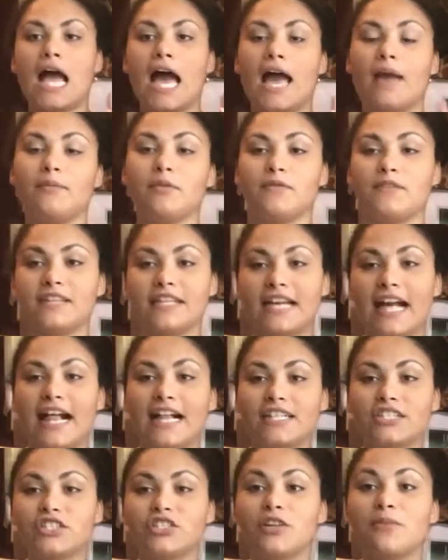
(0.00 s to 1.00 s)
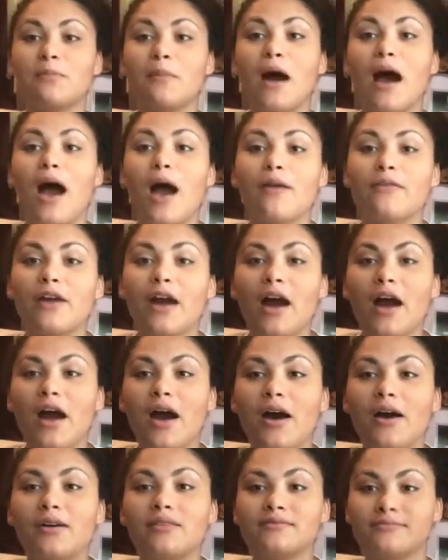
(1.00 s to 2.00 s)
I'm moving to college
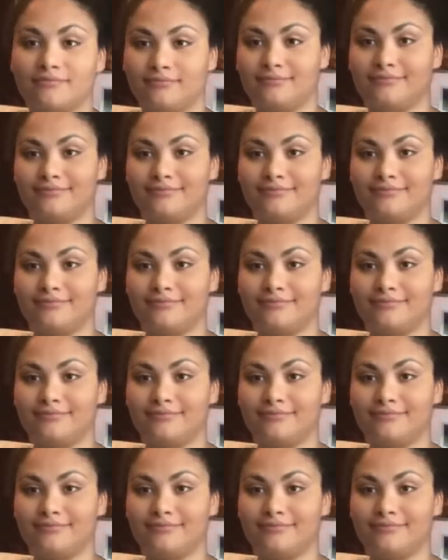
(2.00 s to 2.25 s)
tomorrow.